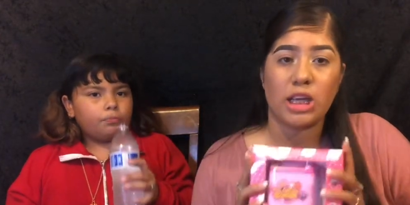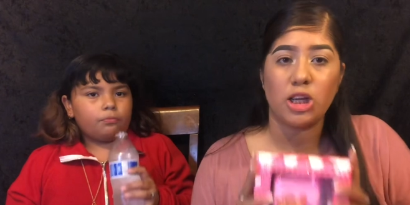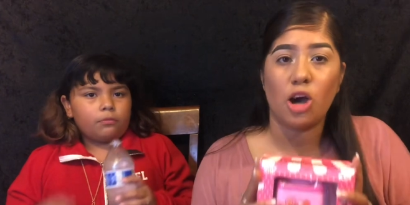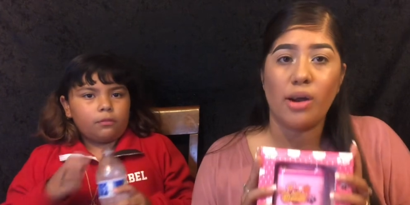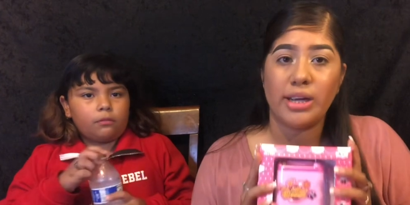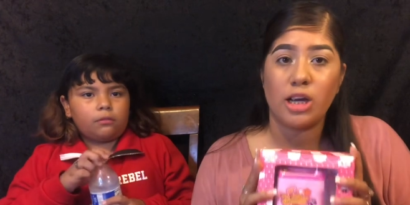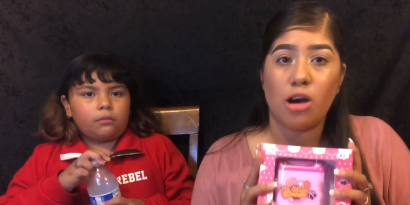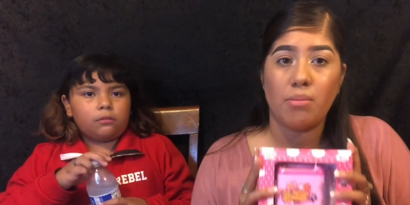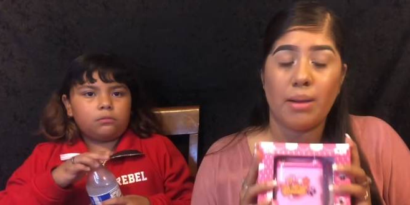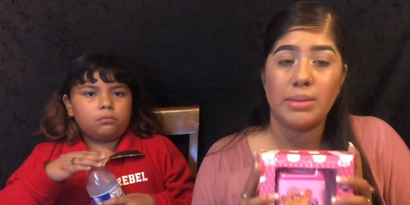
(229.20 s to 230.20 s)
Speaker 1: like, you know, I need to
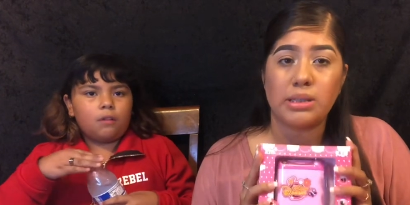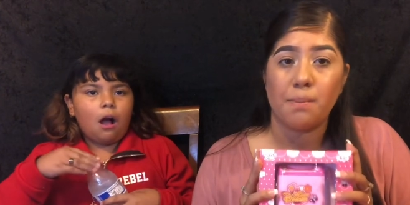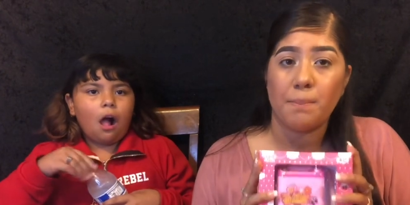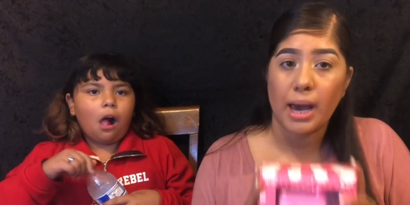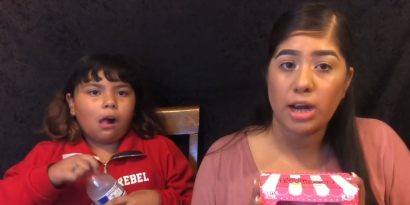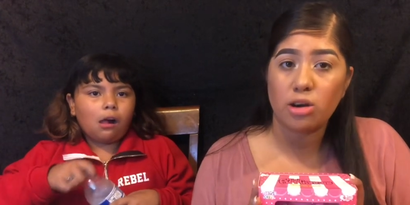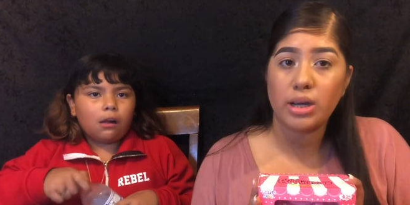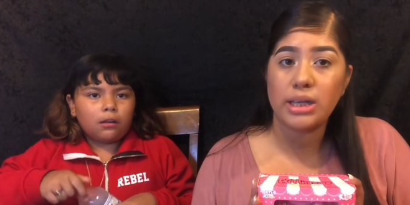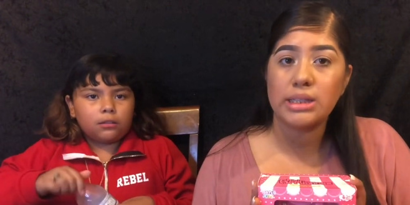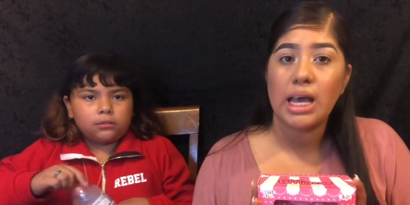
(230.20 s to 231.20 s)
go buy me some
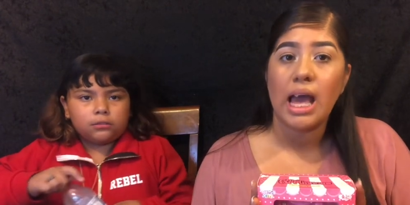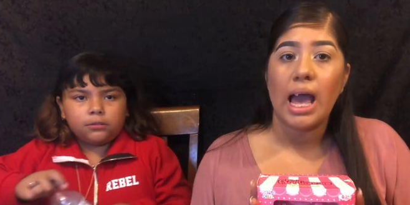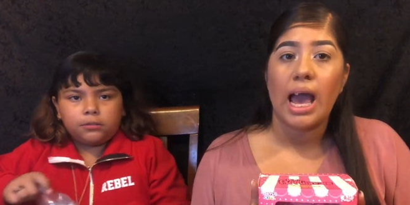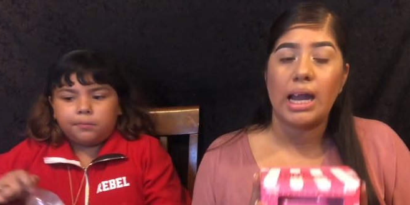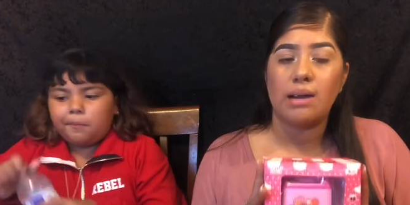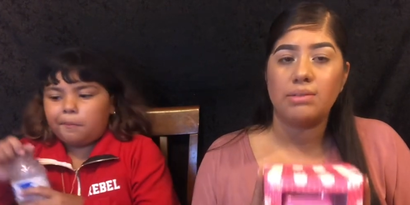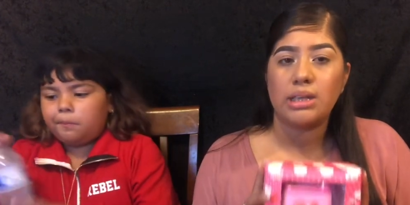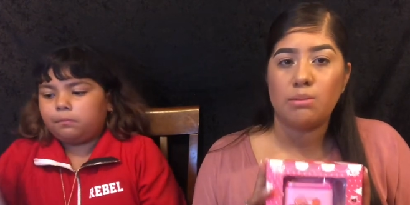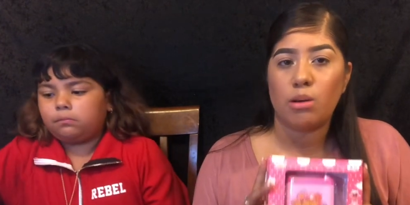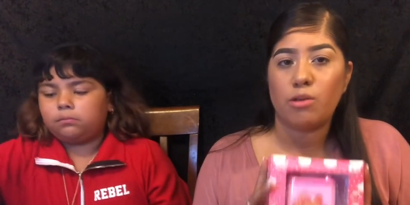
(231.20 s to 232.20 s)
batteries. And every
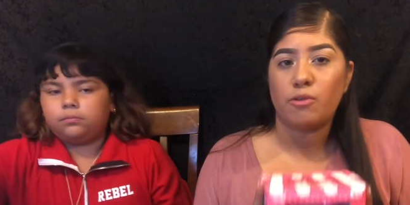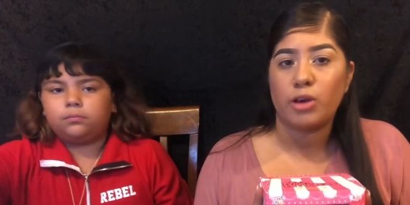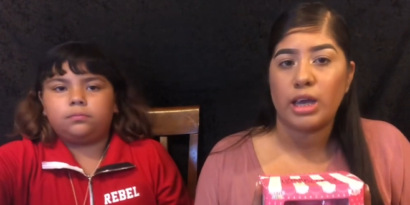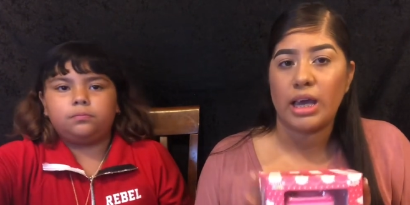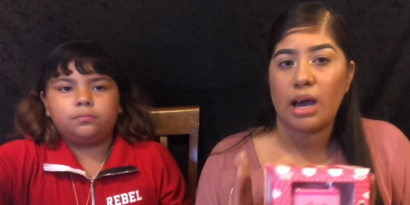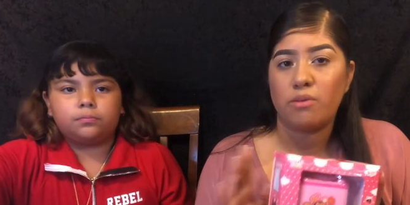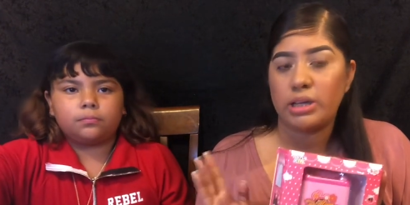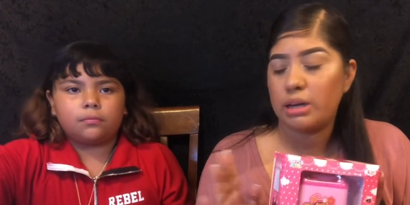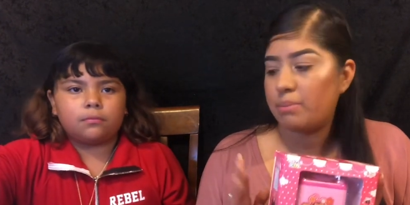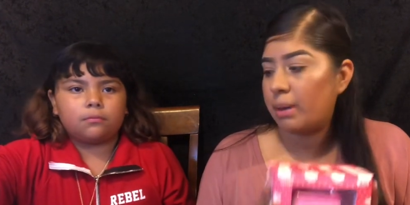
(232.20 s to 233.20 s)
time I would forget, I
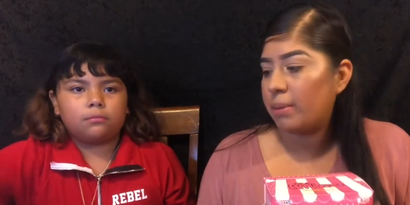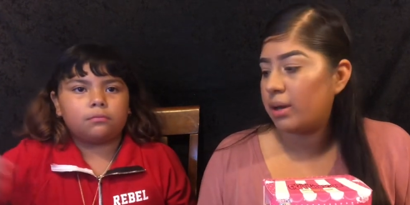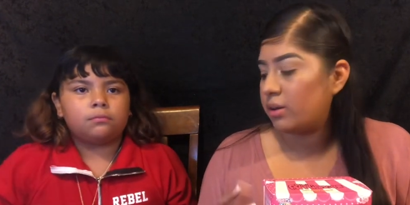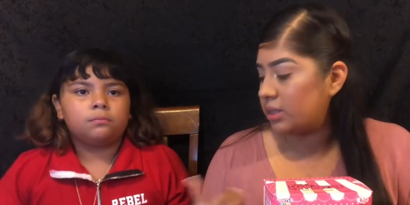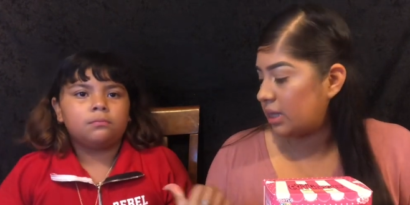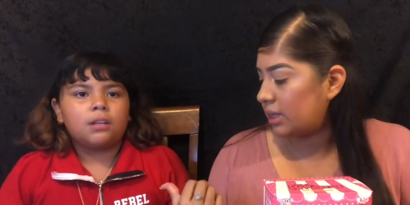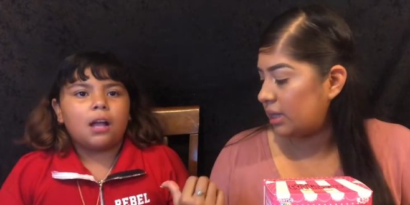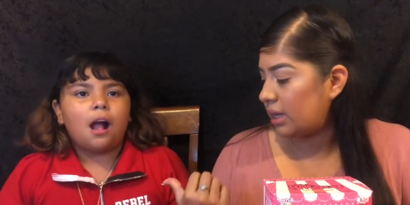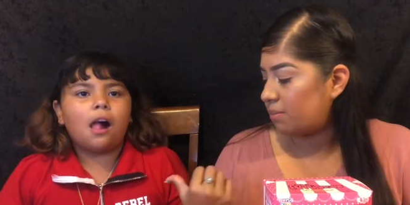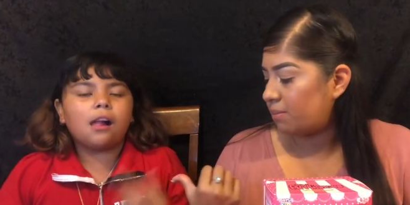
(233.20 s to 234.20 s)
didn't buy batteries. And
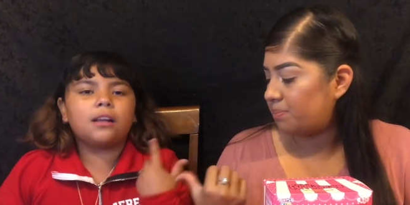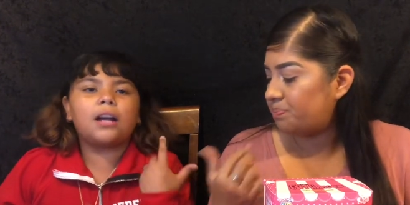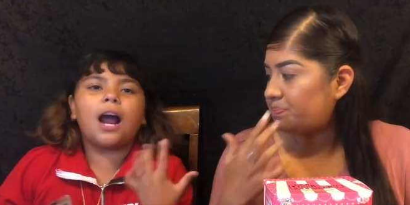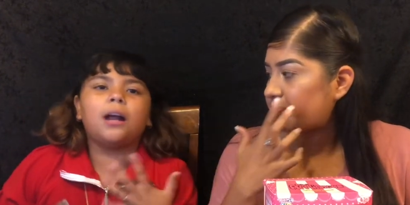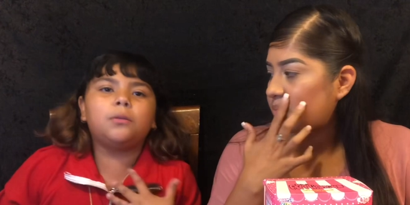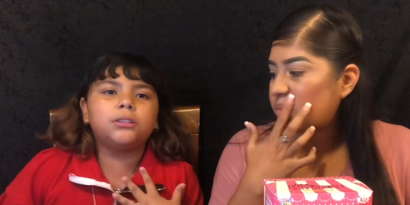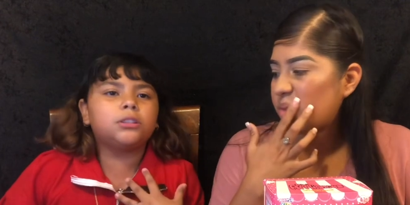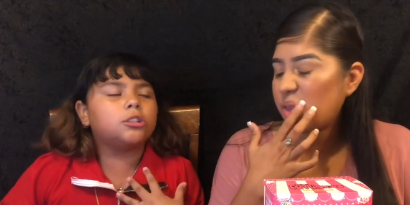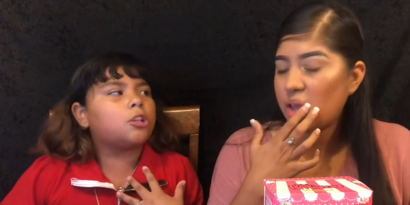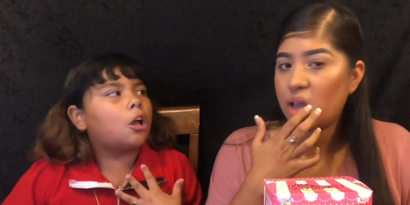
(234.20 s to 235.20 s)
then... And I went to
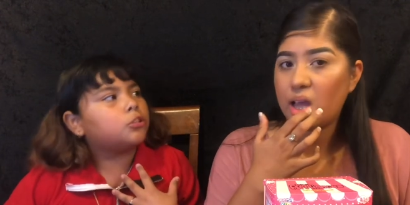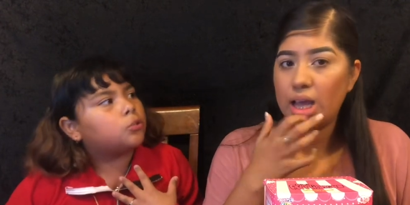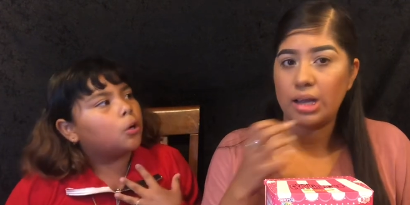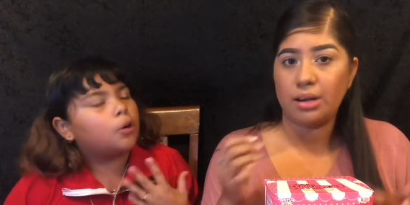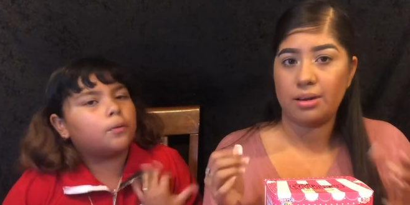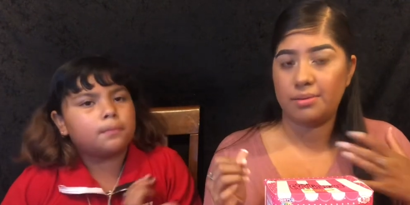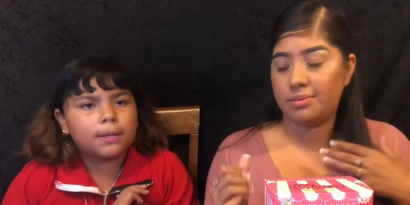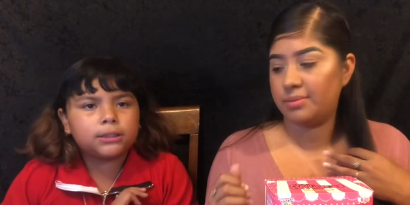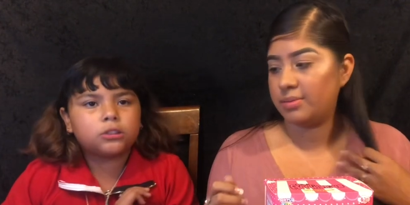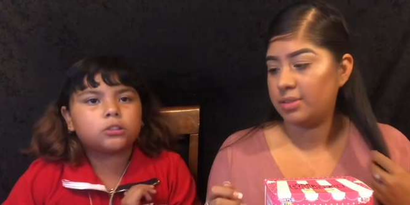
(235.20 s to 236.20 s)
Speaker 2: the doll store with
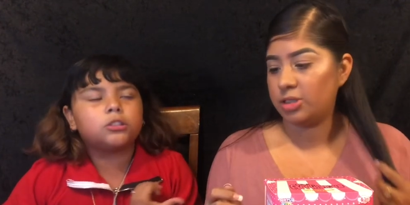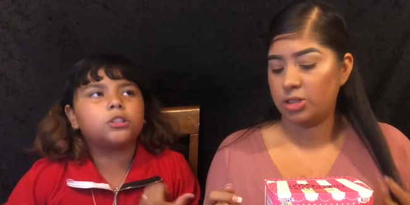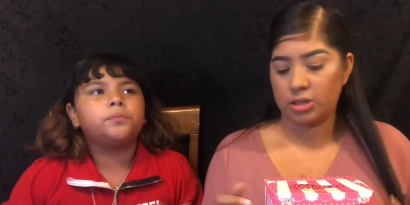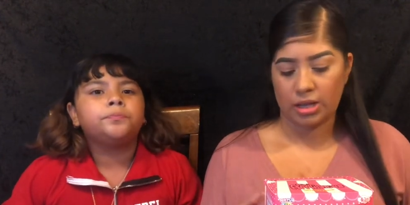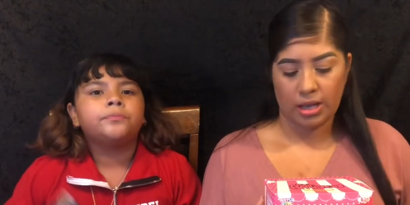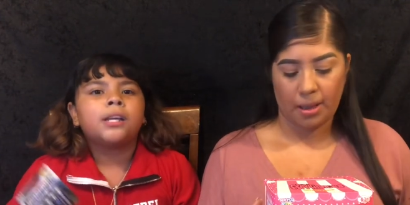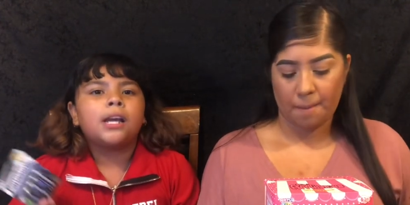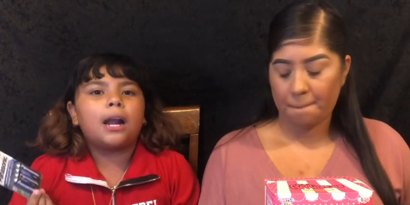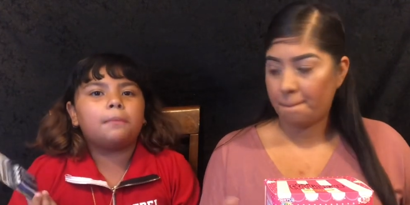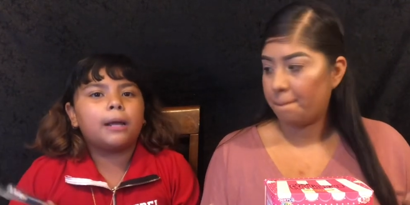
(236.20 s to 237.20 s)
my sister.
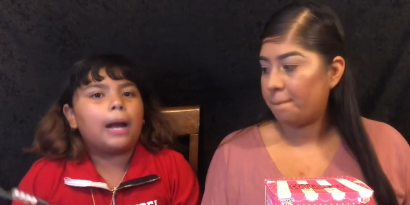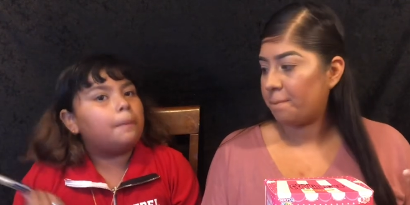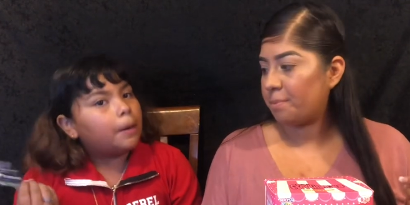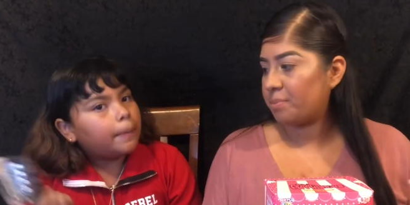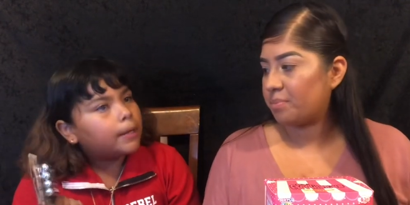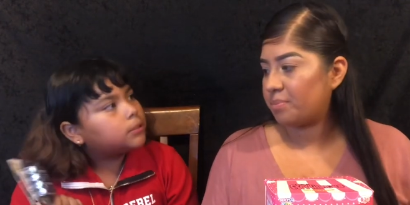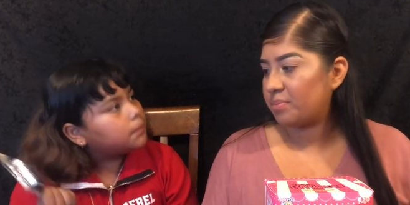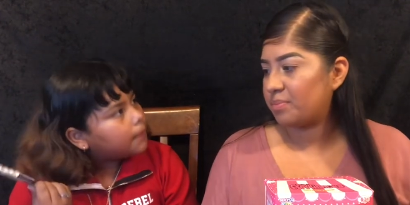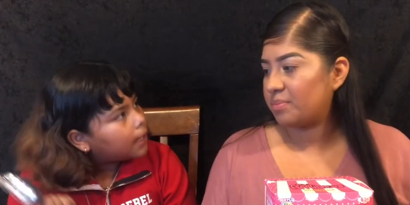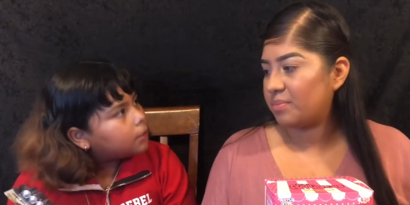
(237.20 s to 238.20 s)
And I'm like, I'm going to buy
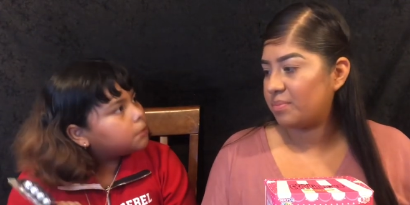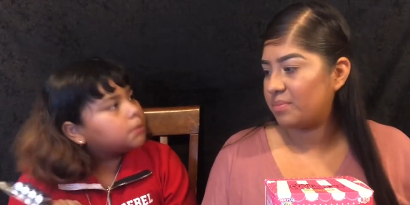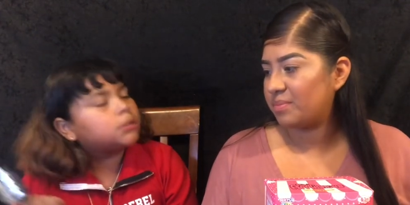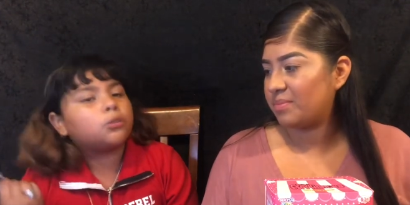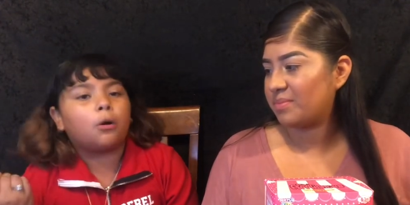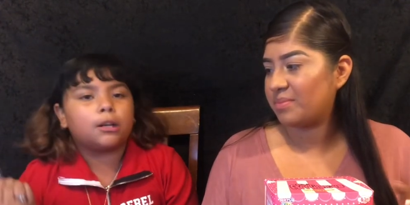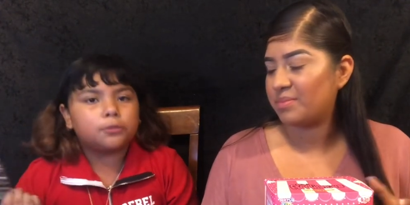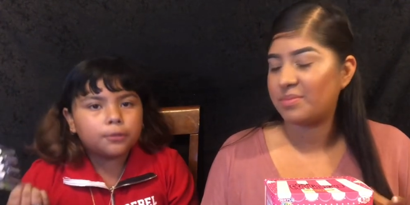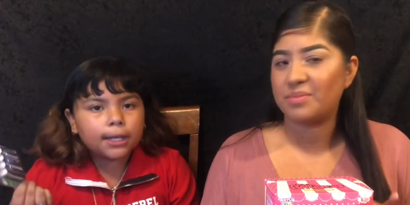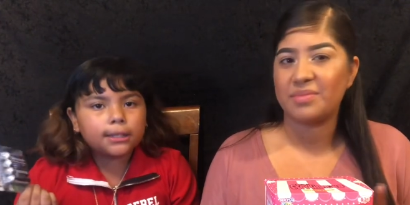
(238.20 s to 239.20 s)
some batteries because you always
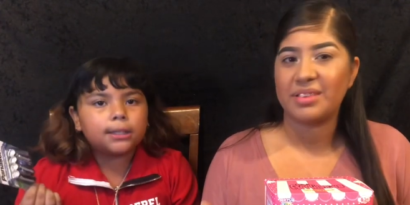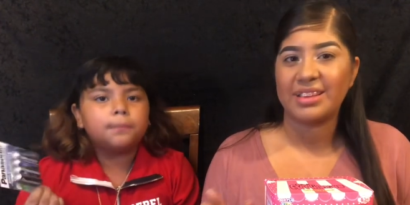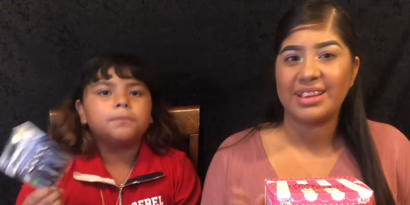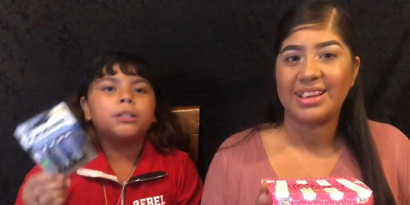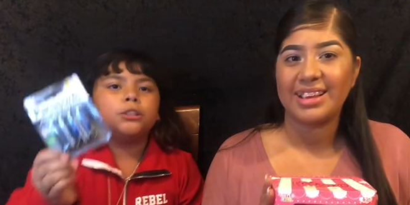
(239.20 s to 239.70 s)
forget them.